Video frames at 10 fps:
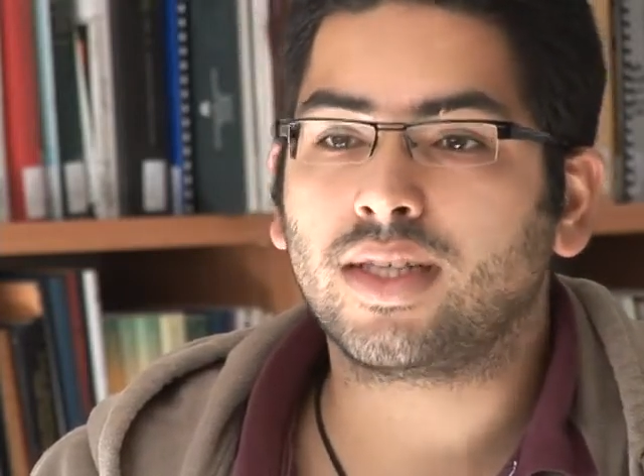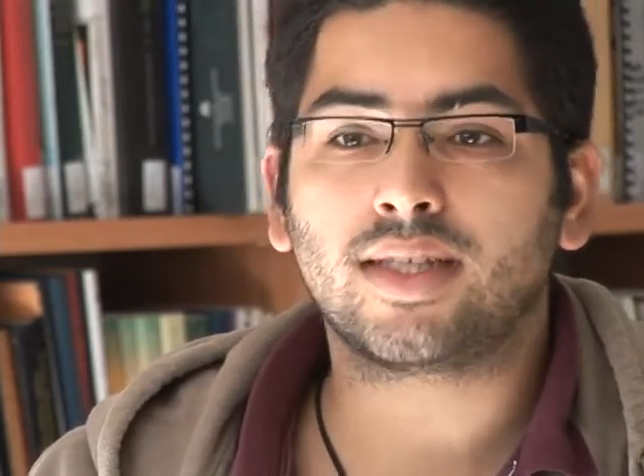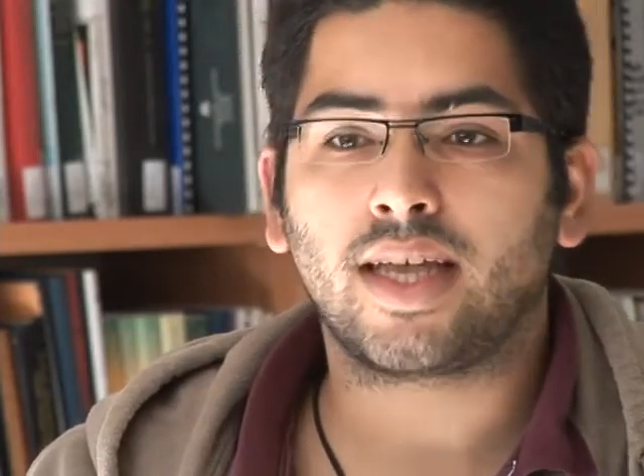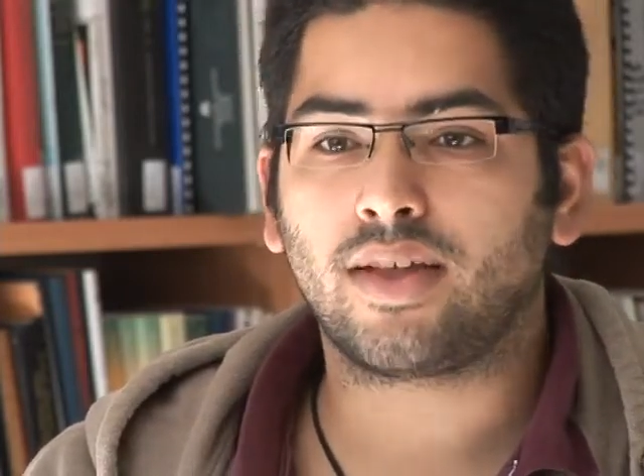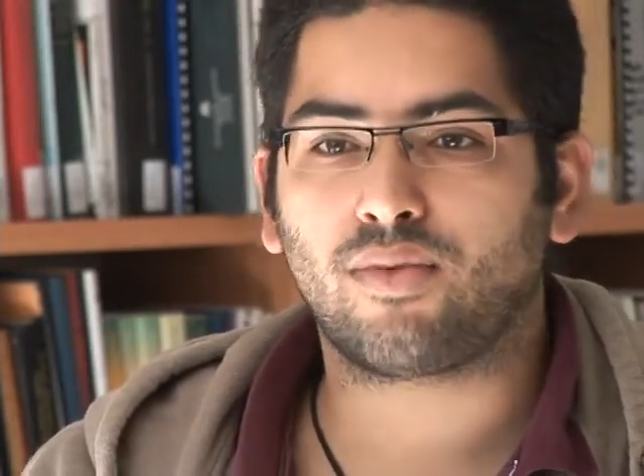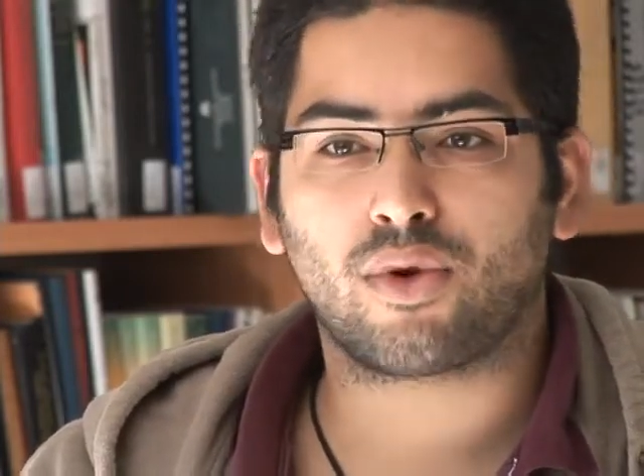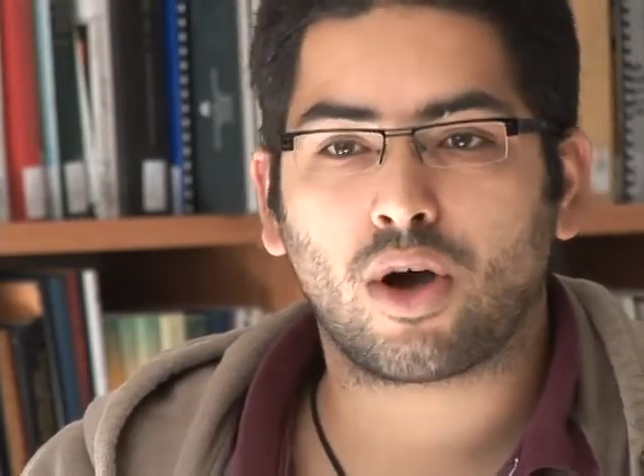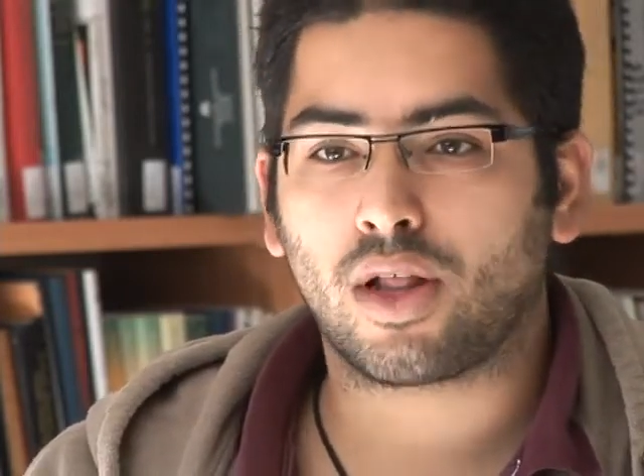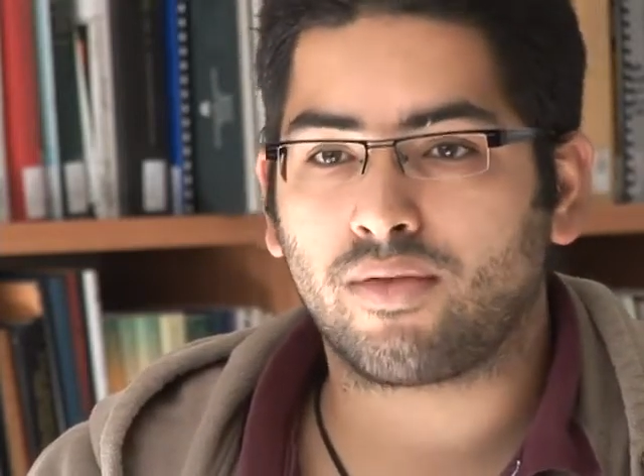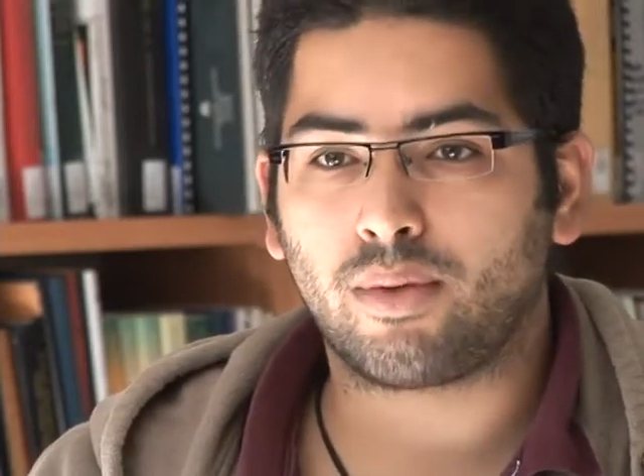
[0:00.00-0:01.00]
state for
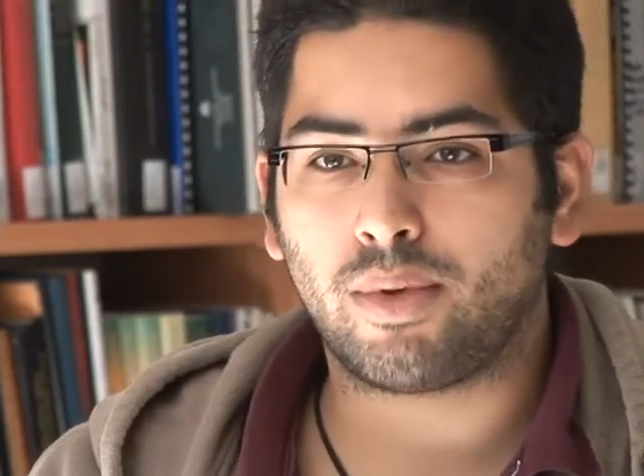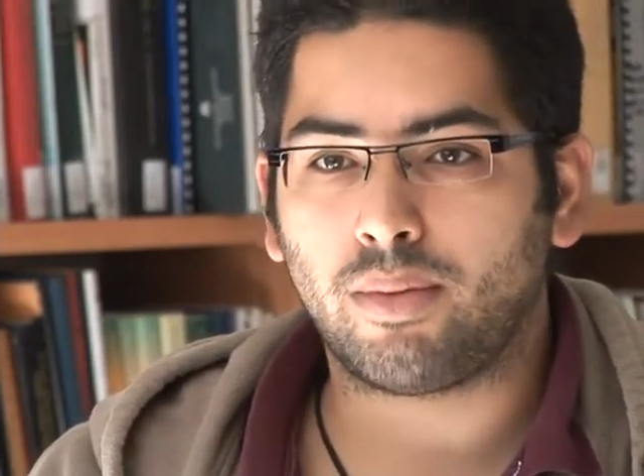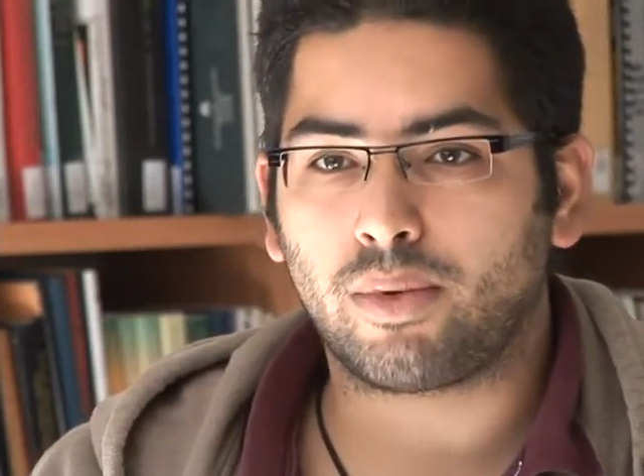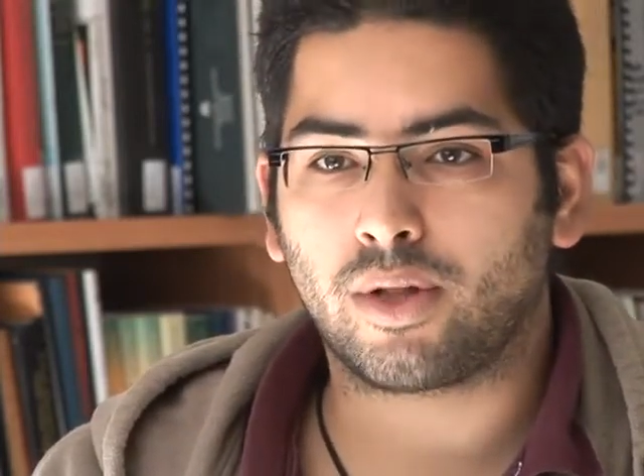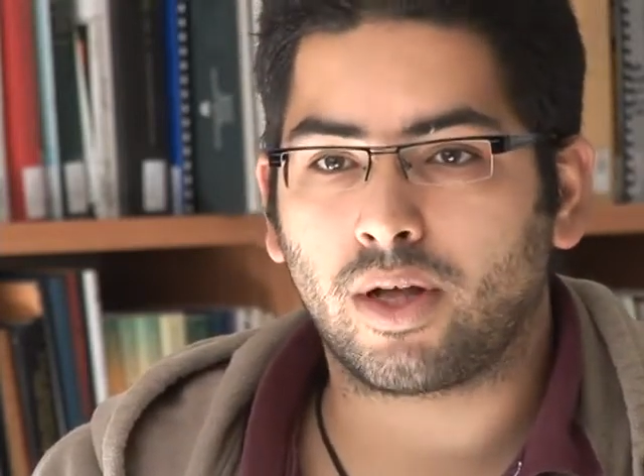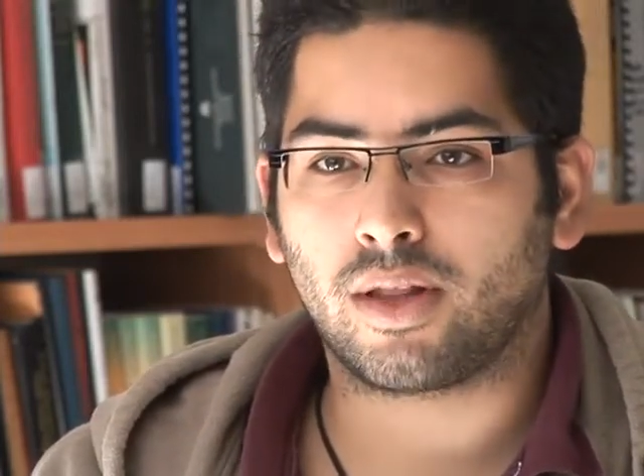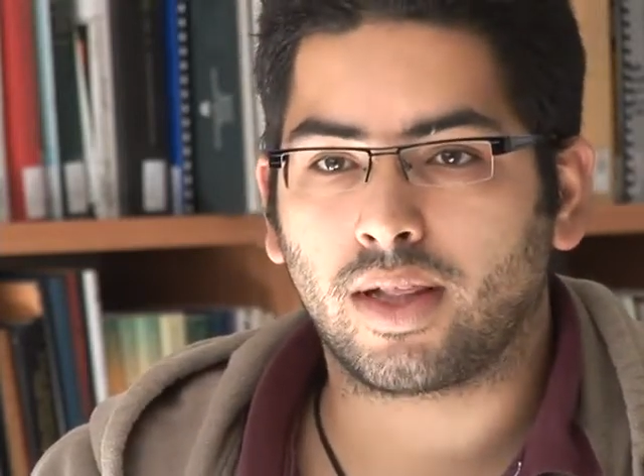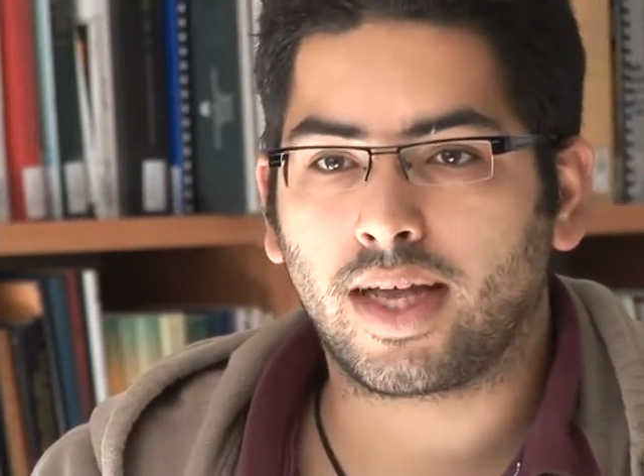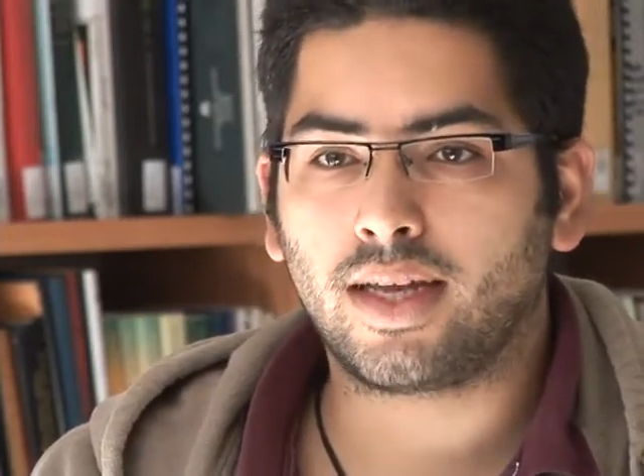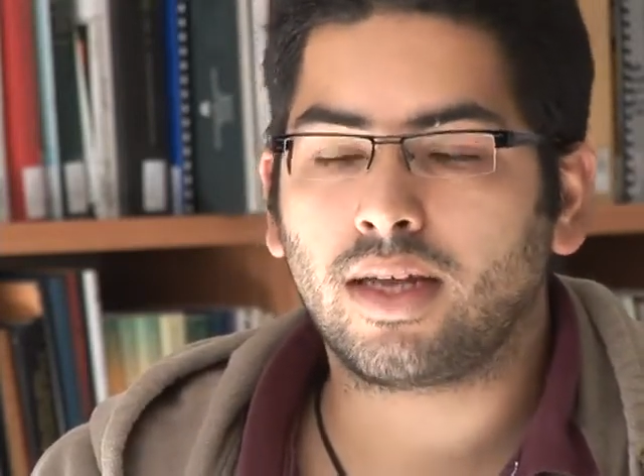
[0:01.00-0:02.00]
all of the people on the
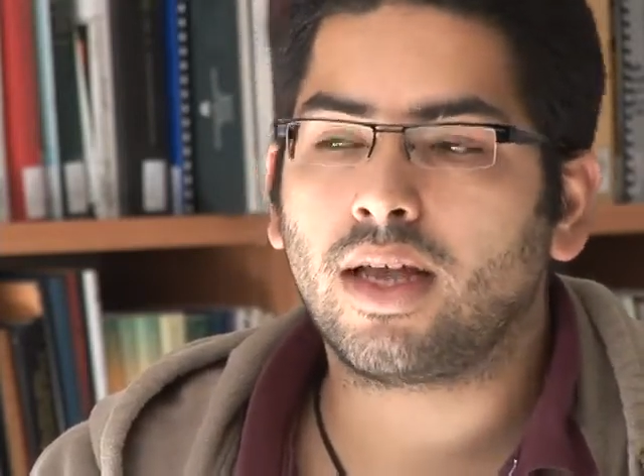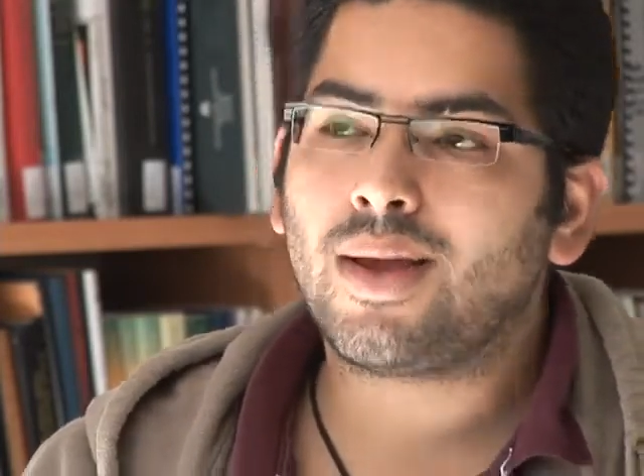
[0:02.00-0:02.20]
land.